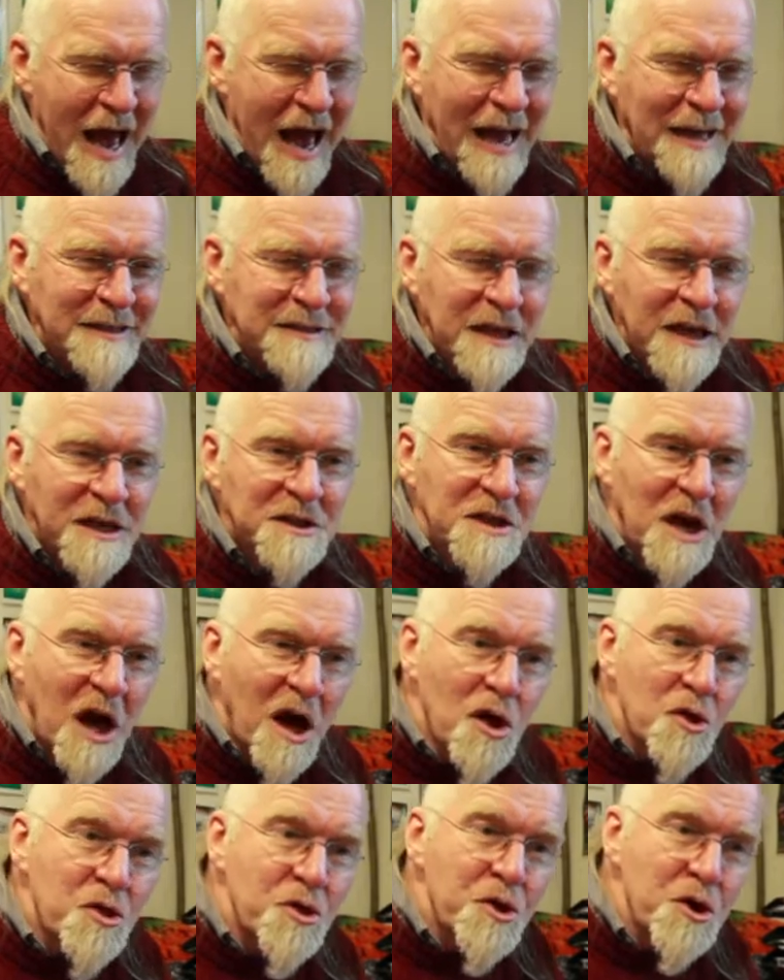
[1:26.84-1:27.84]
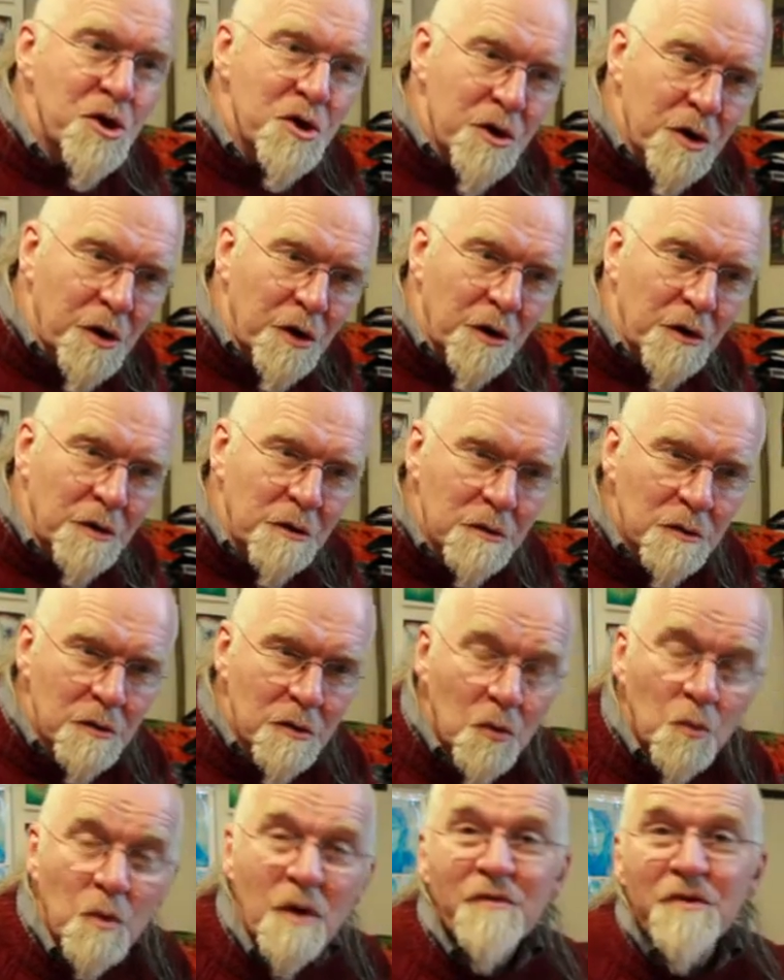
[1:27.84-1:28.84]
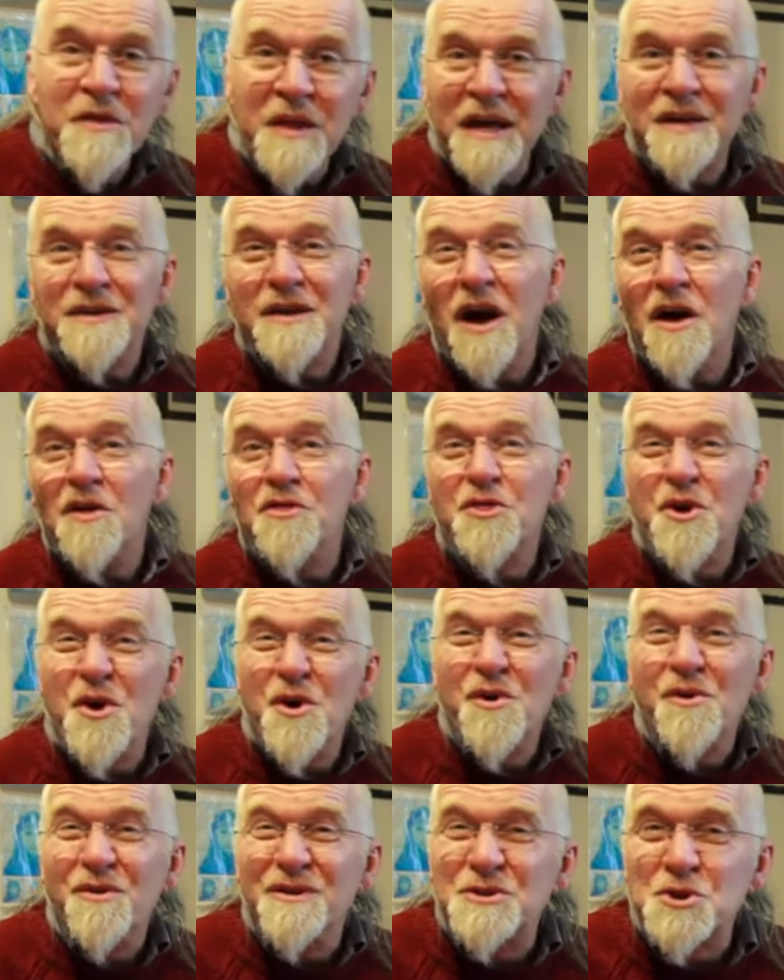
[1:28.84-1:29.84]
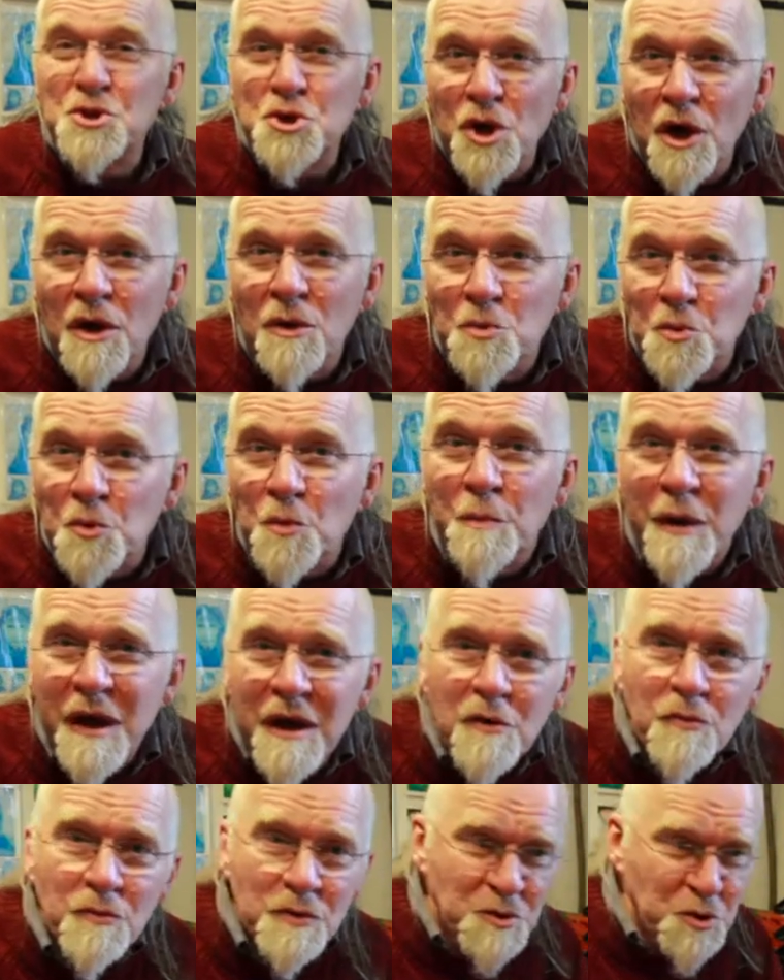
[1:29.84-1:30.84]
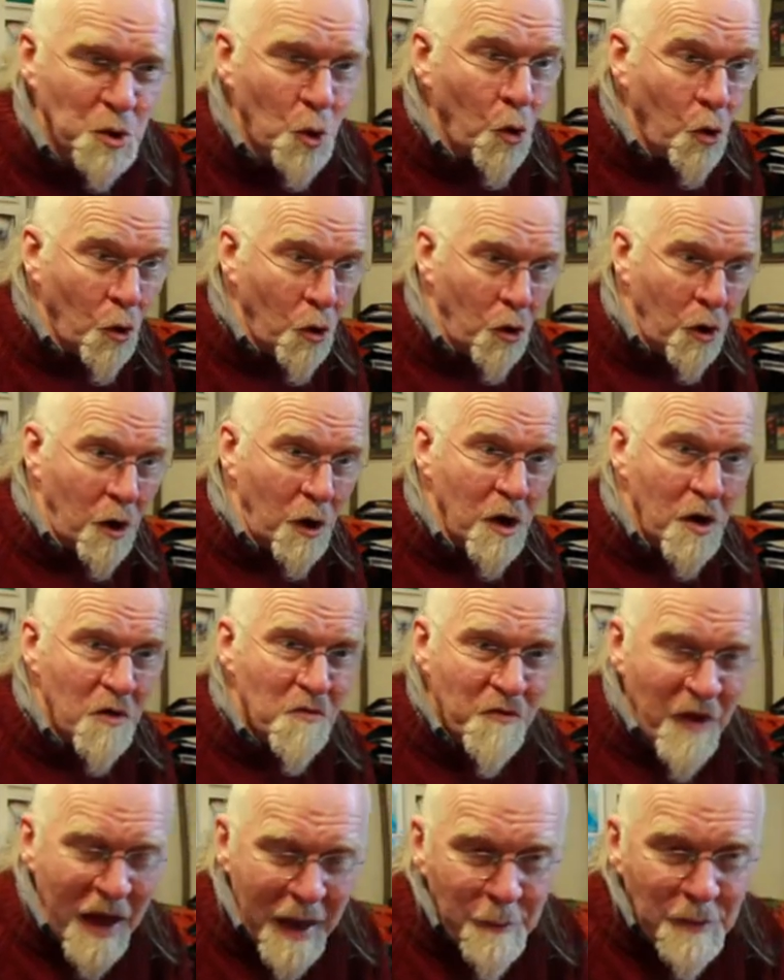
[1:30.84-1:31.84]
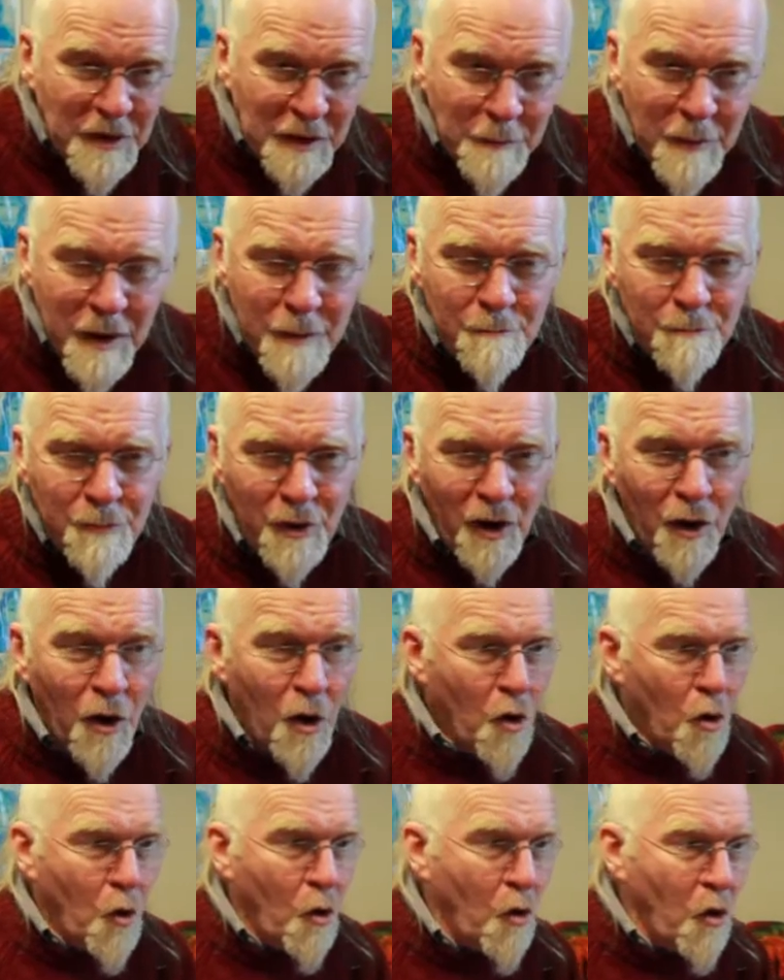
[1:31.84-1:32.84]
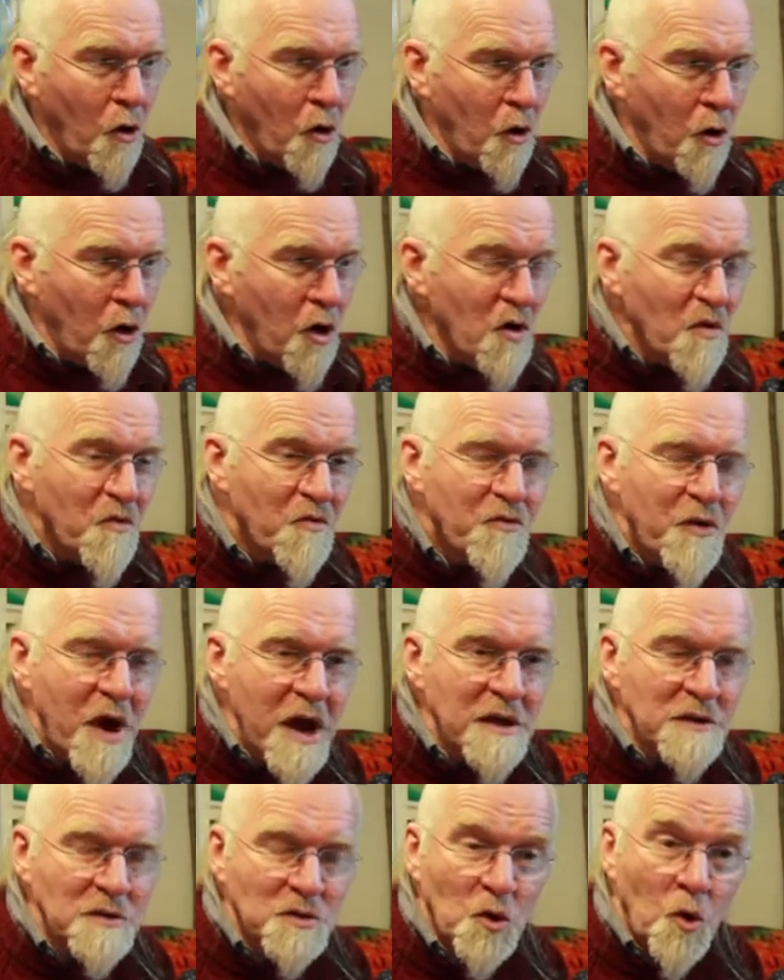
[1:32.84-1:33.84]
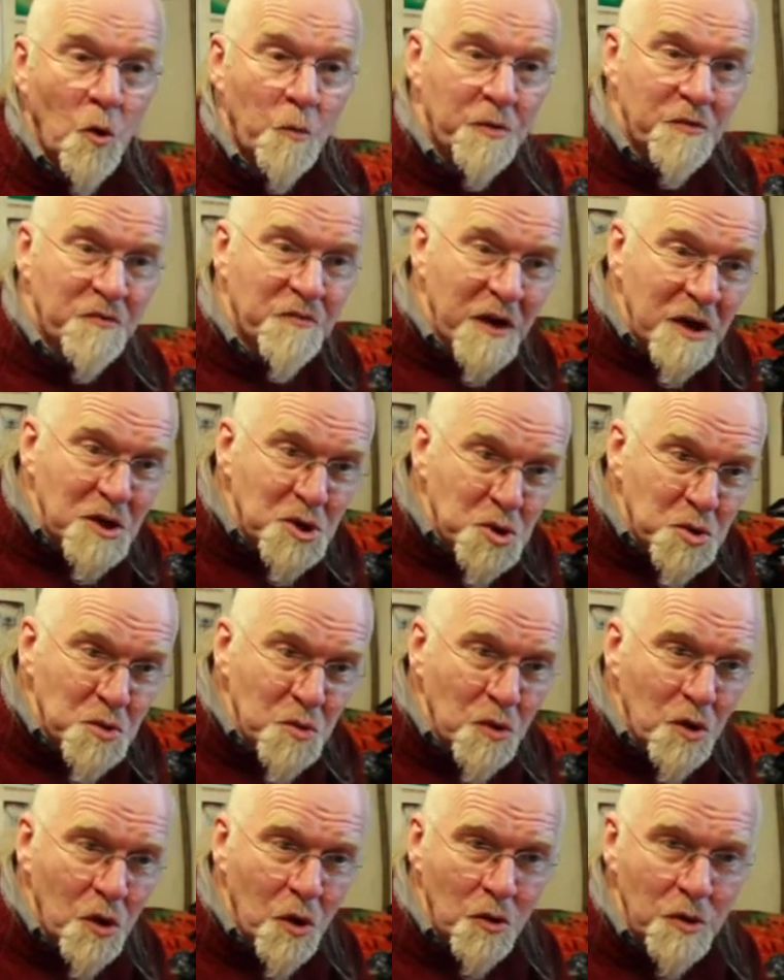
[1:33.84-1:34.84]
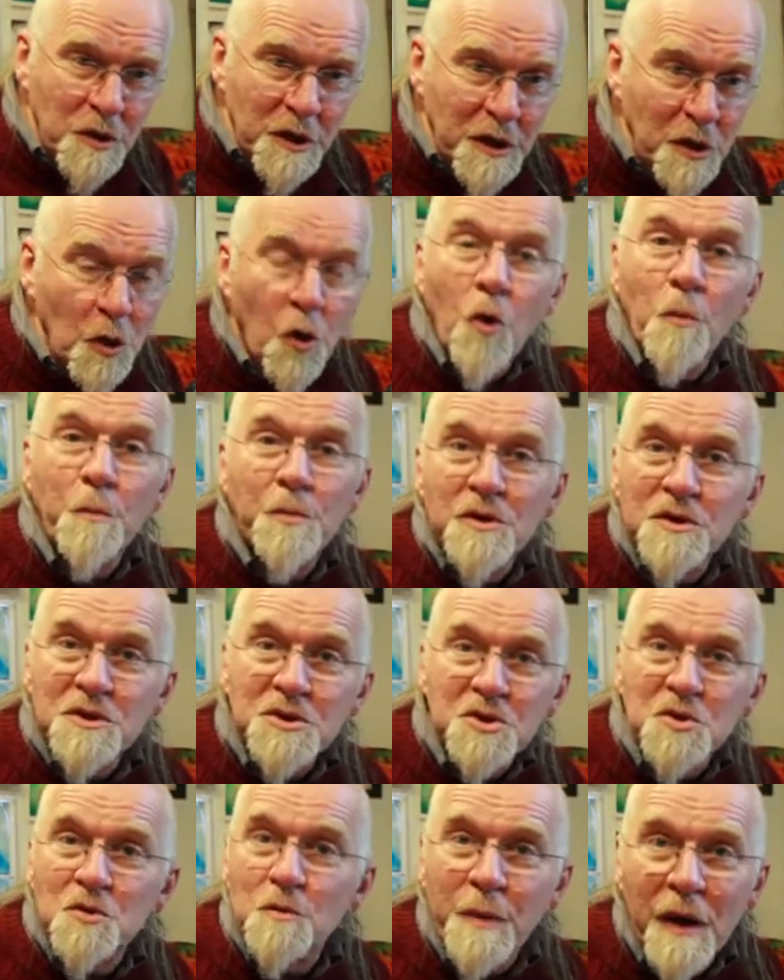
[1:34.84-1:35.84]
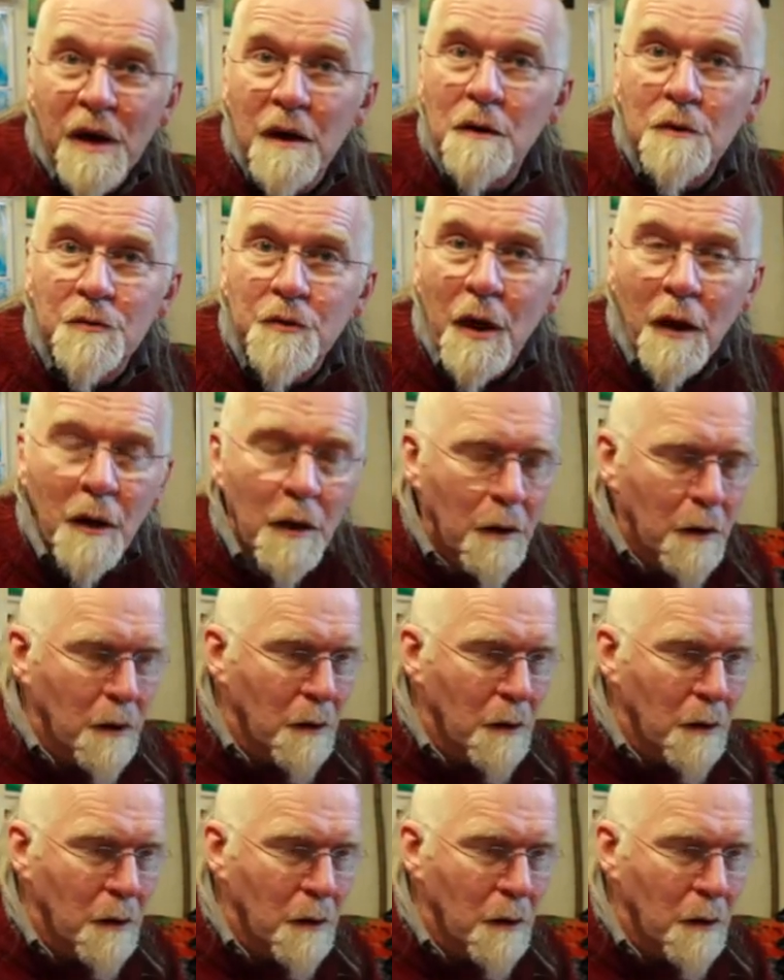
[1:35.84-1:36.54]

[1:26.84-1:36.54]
And yet other, whether that other is child or parent or family member or friend or professional colleague or personal partner,